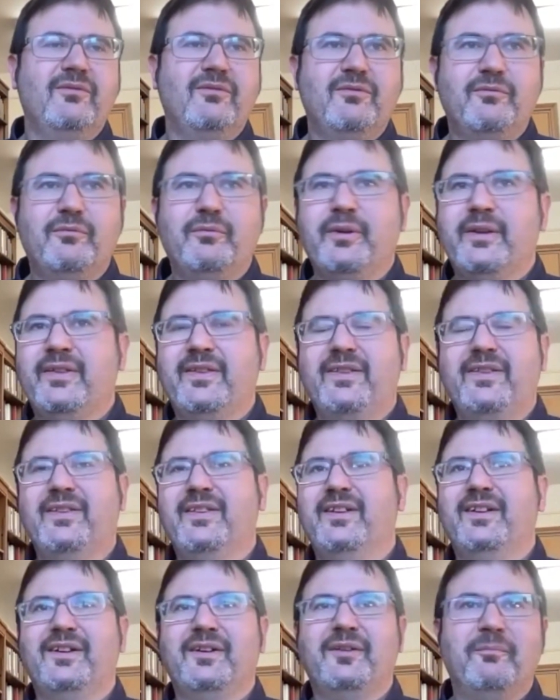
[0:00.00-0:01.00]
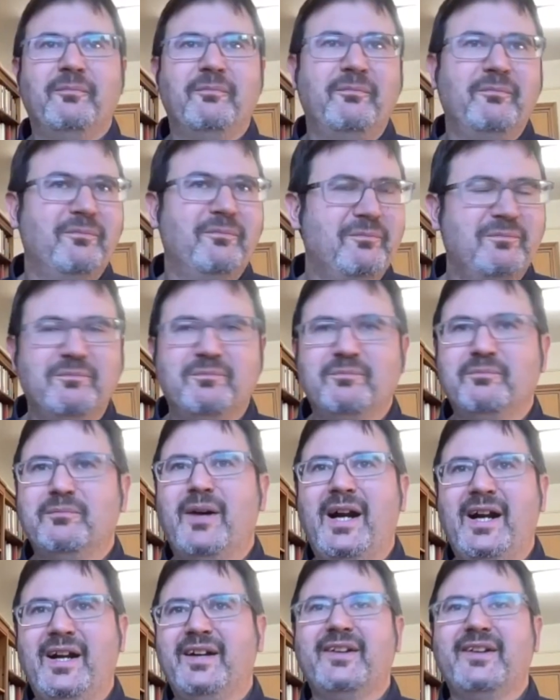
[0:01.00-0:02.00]
with
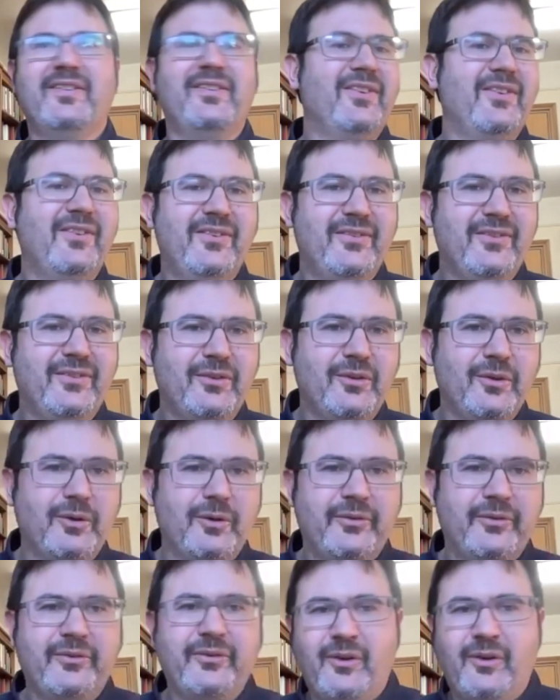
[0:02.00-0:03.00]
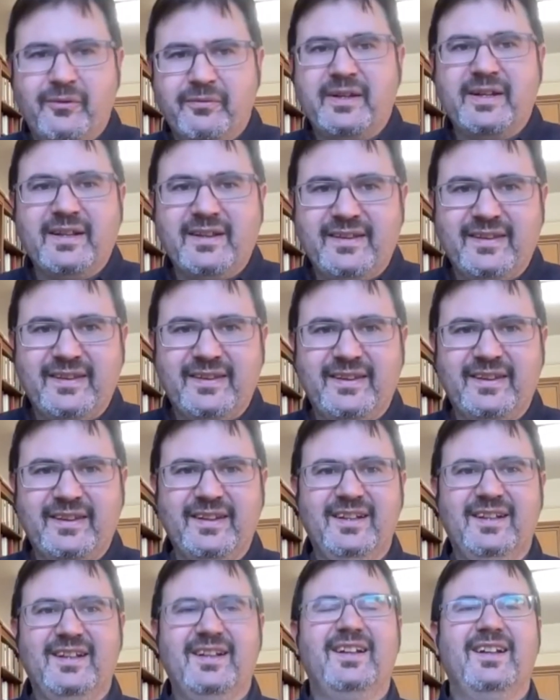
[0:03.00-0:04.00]
Marxist or Soviet
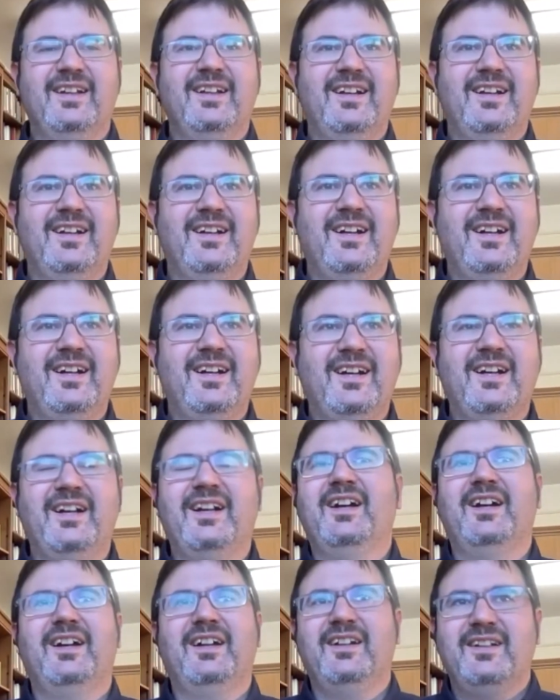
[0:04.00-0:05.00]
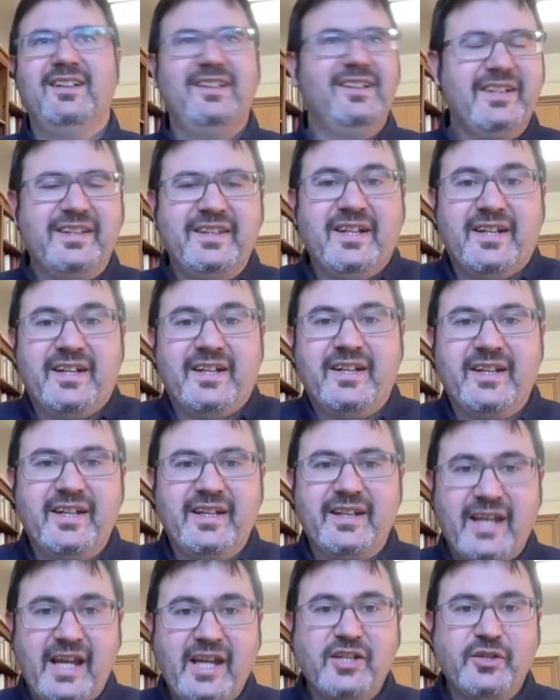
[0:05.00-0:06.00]
literary
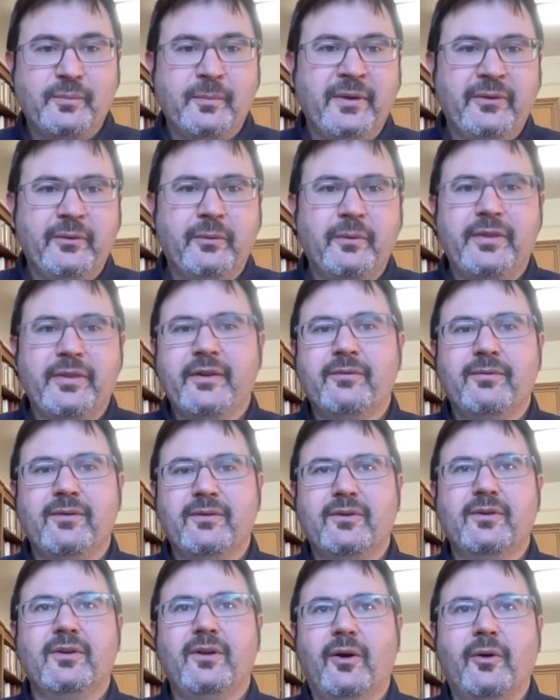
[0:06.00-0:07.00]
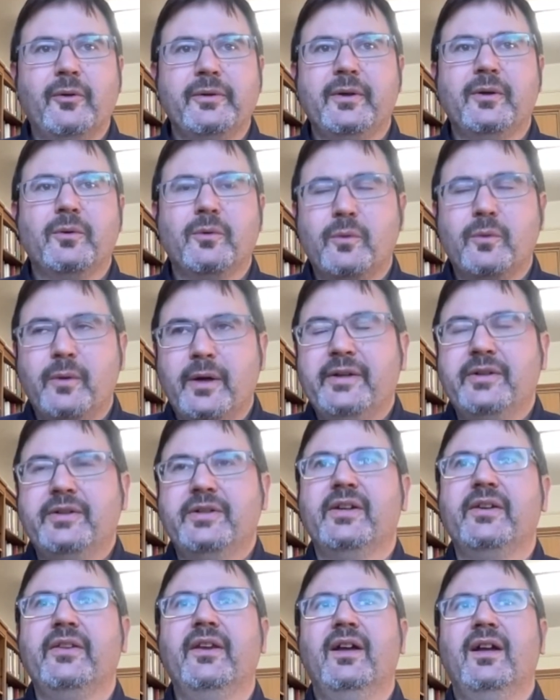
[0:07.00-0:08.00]
engagements with the colonial
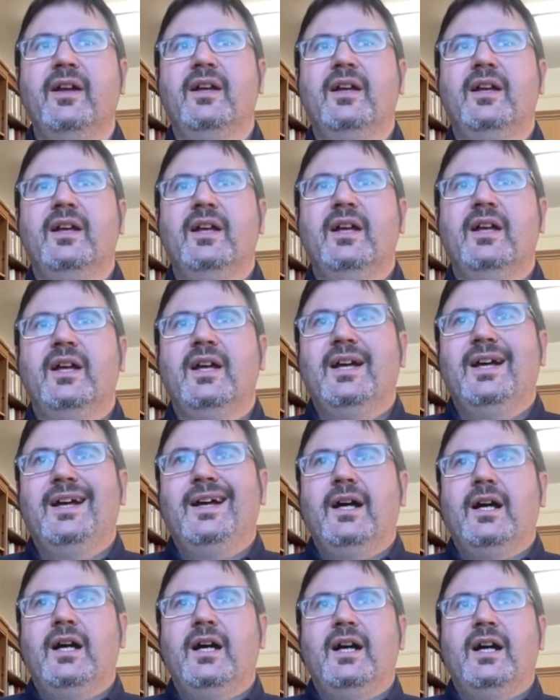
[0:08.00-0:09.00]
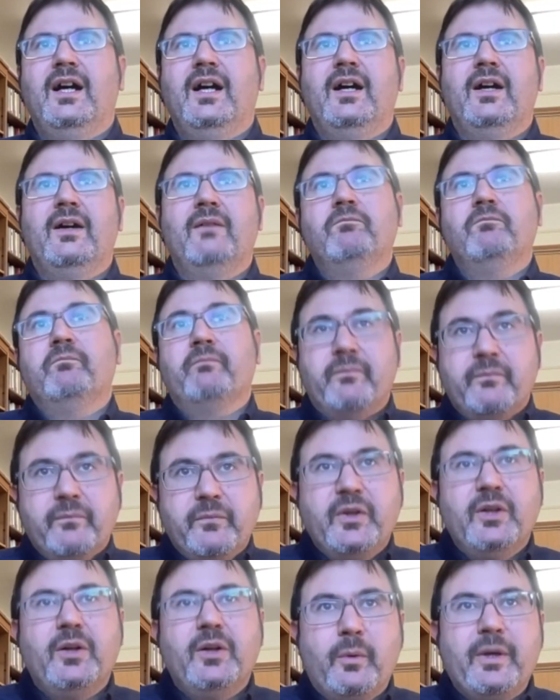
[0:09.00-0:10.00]
question.
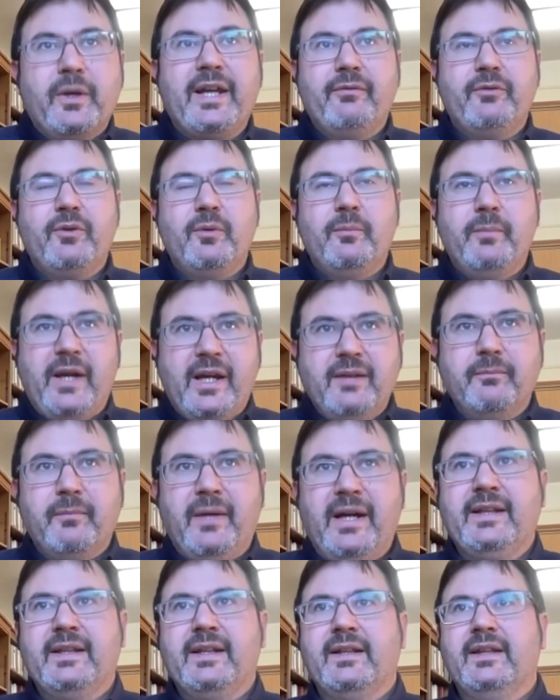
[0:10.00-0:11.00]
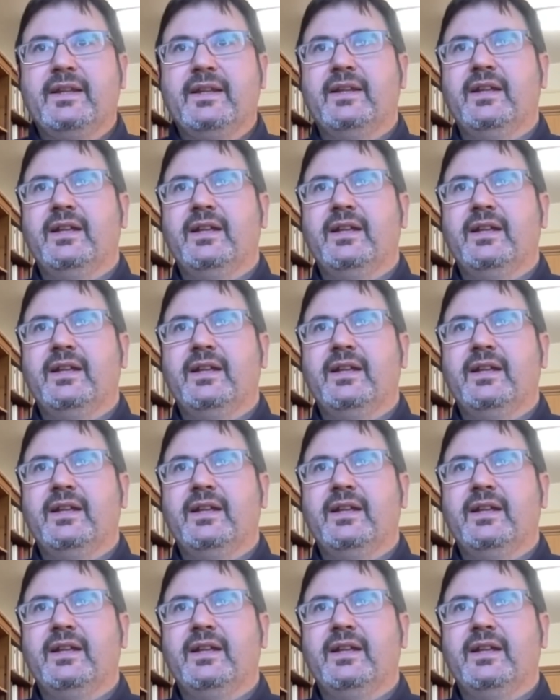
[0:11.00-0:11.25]
We have to bear in mind that